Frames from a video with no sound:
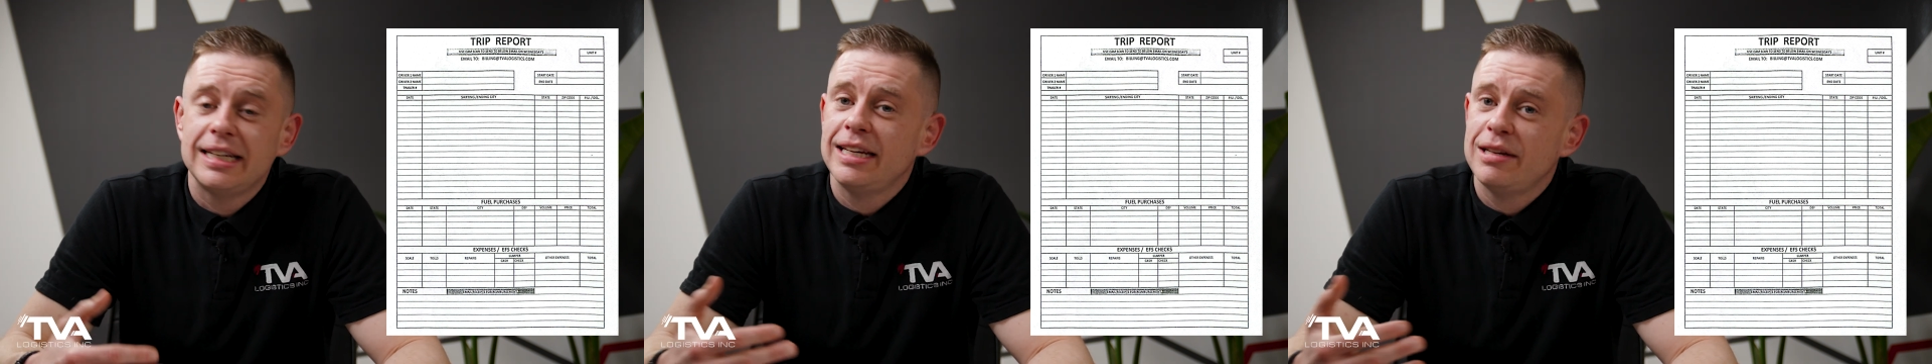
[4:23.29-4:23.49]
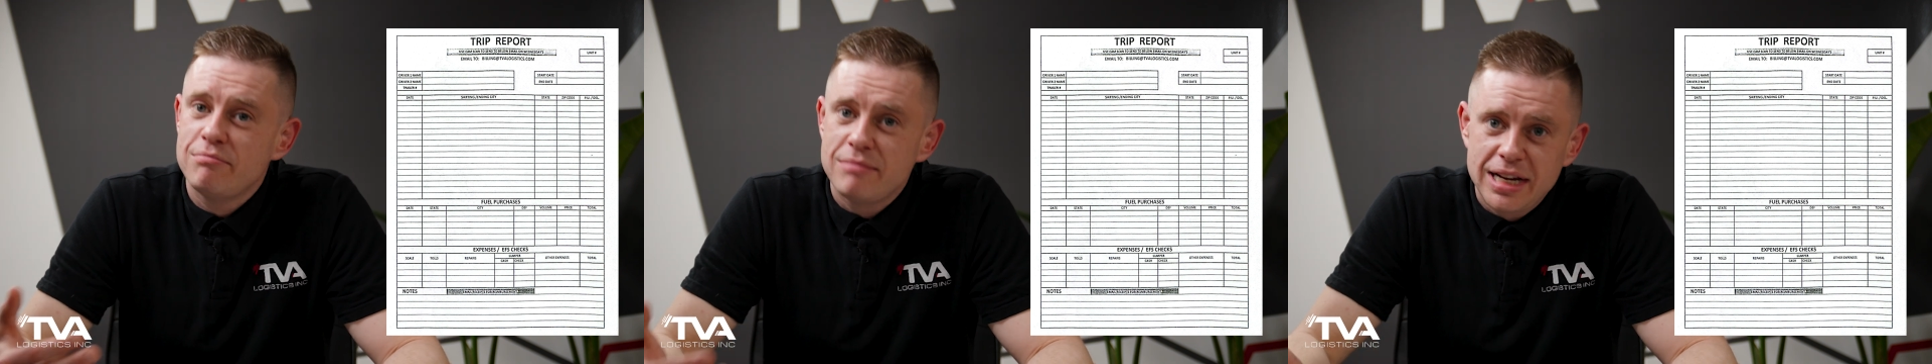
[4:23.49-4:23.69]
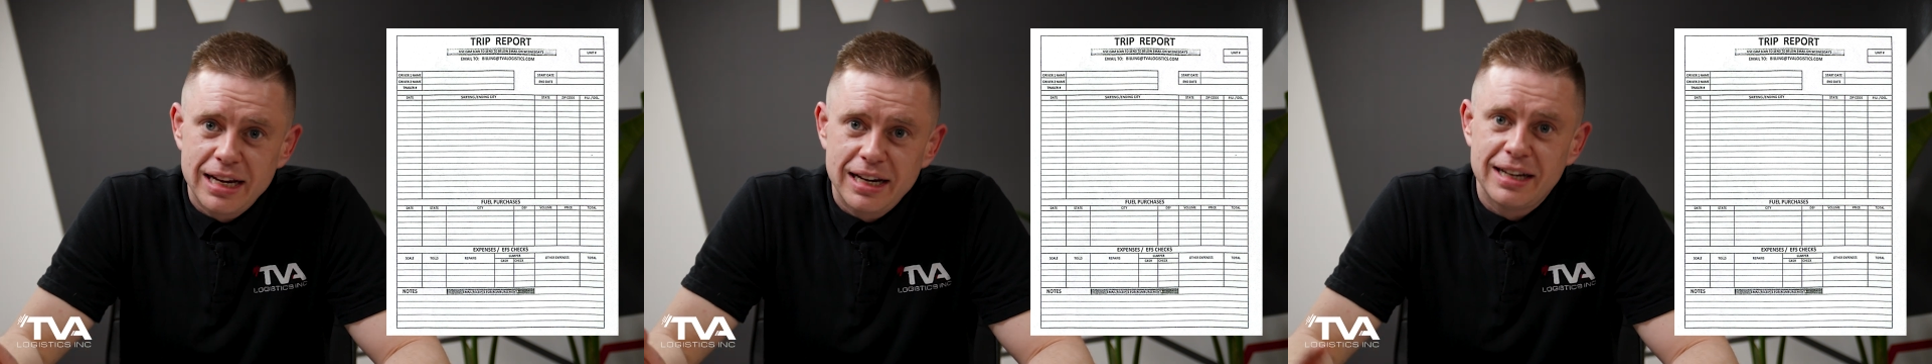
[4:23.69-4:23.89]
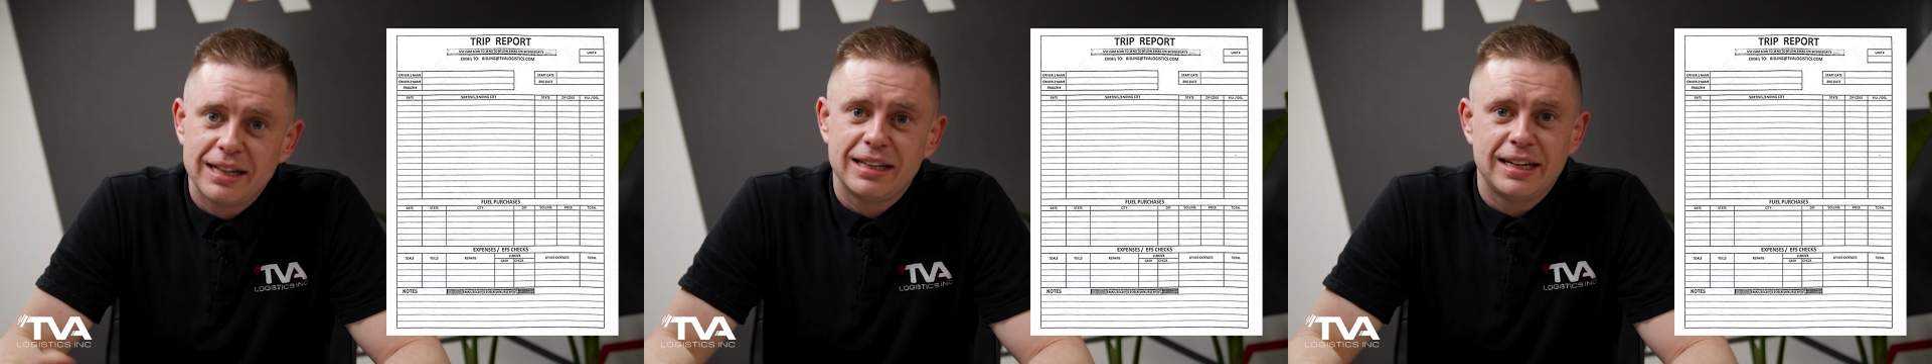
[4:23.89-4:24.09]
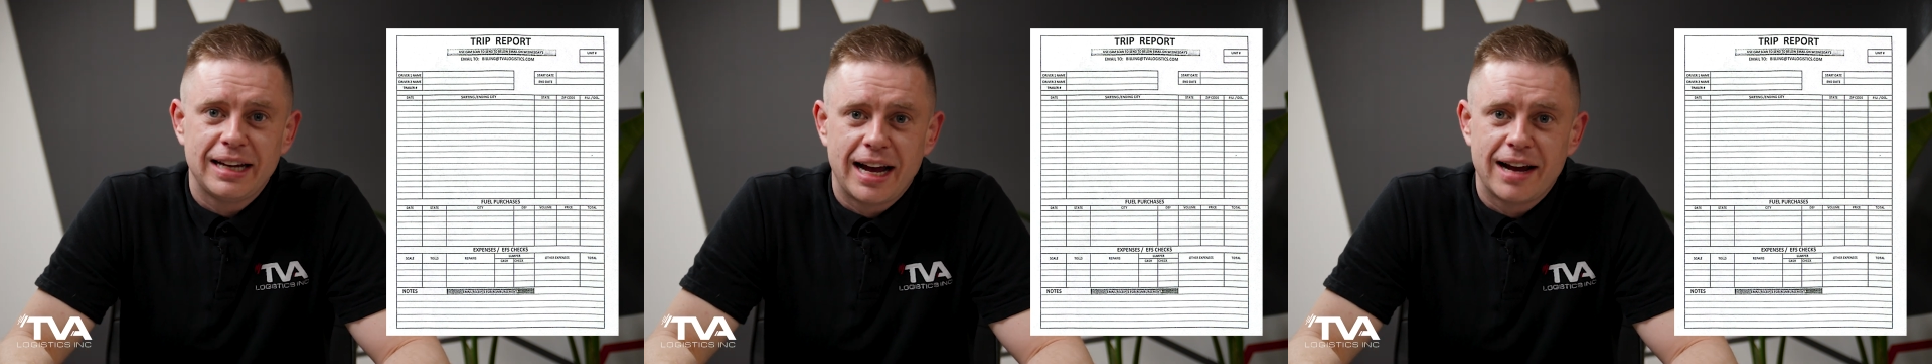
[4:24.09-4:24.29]

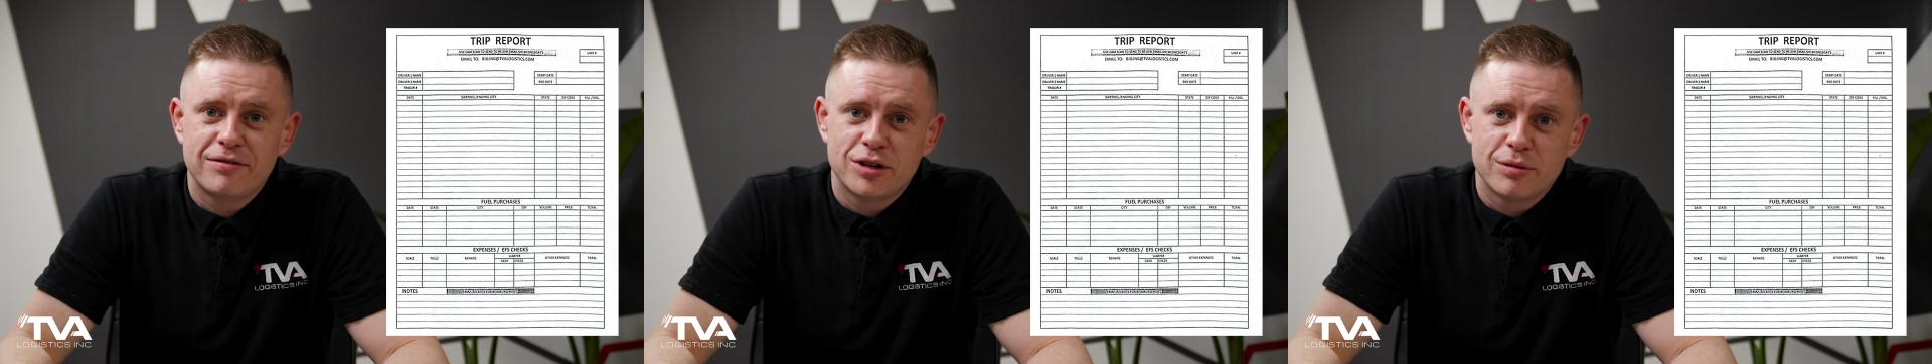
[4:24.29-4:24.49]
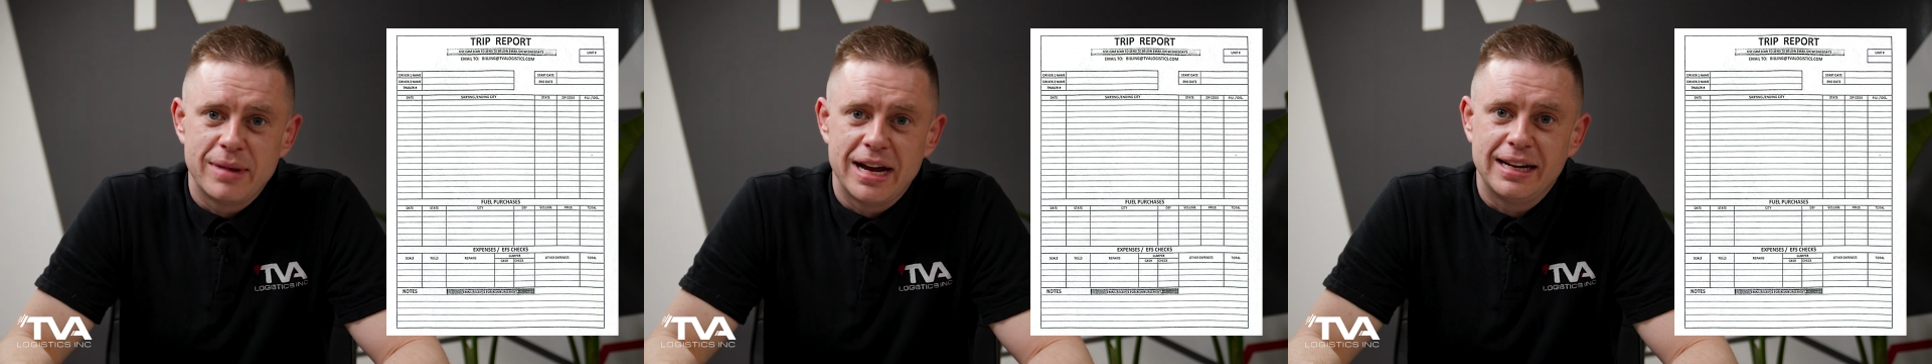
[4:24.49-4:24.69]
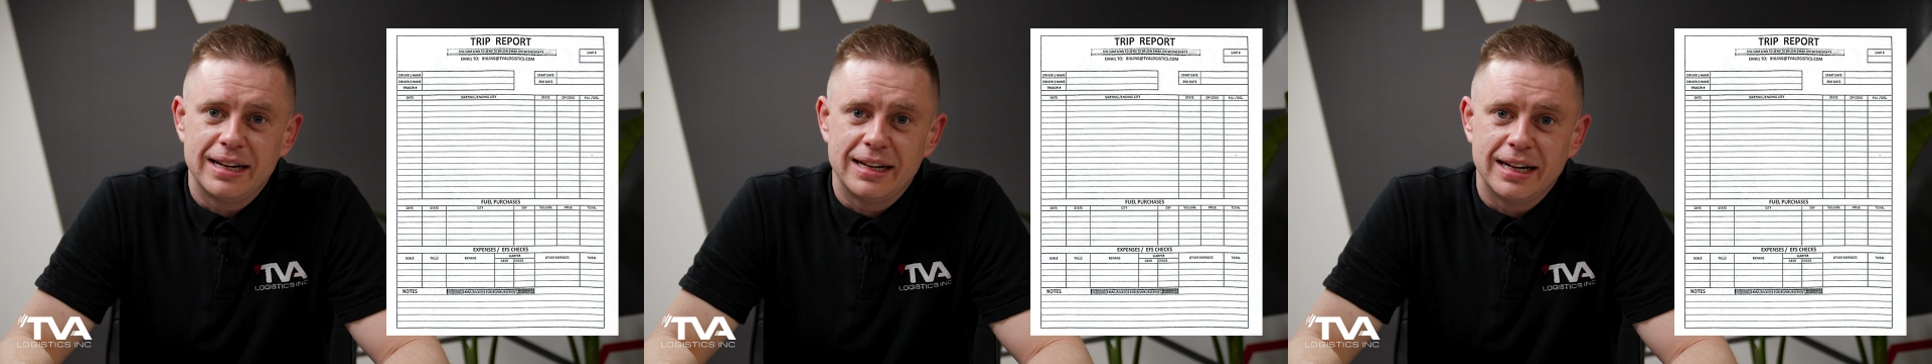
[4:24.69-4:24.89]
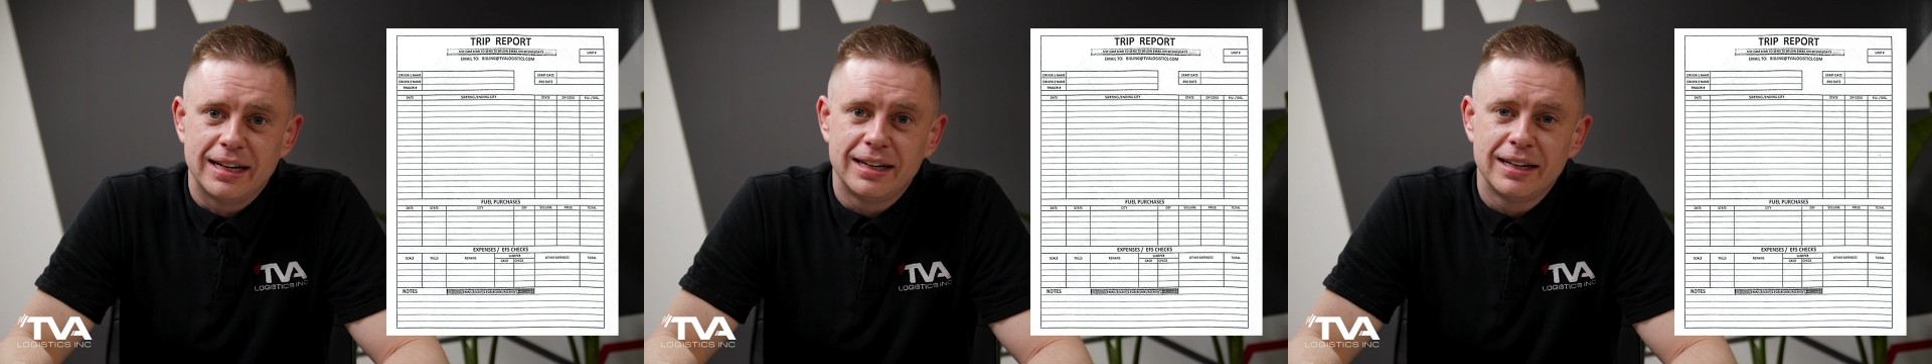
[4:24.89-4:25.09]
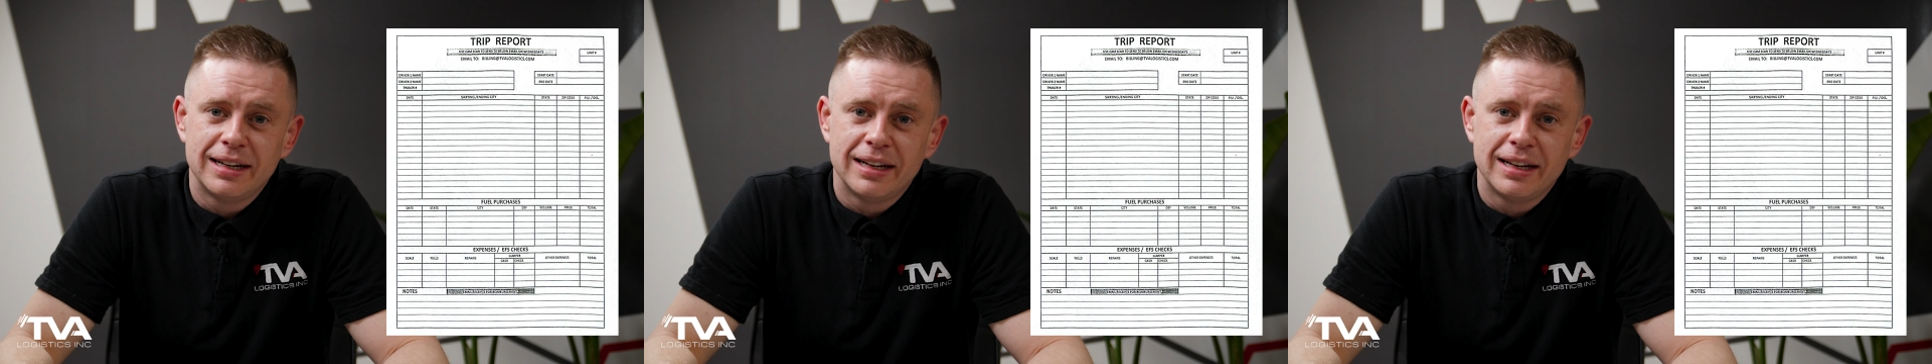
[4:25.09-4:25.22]
immediately after making it.